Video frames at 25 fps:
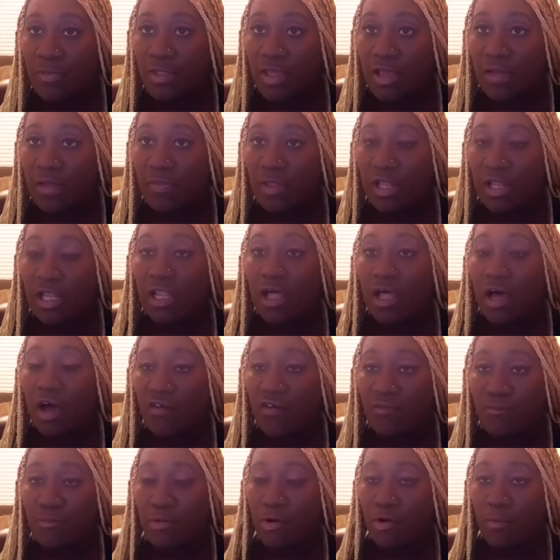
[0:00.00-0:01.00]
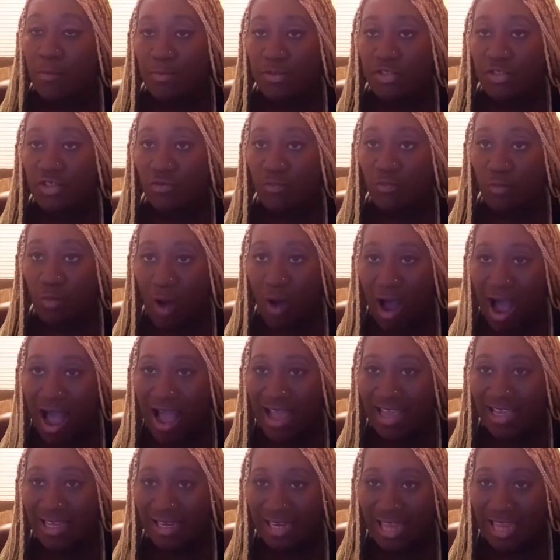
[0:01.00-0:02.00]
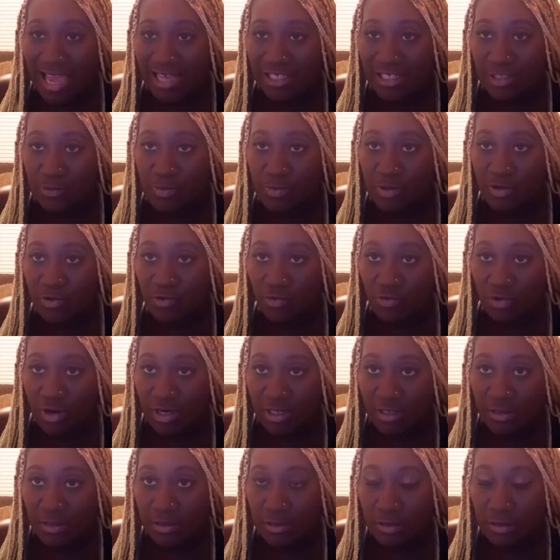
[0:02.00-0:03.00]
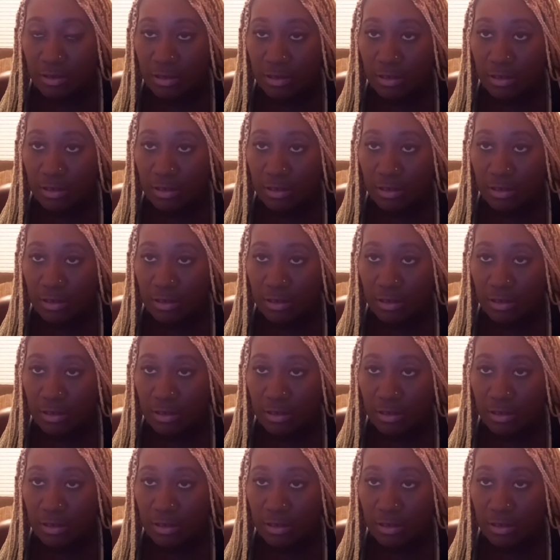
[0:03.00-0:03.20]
and the love purpose of why it has been written.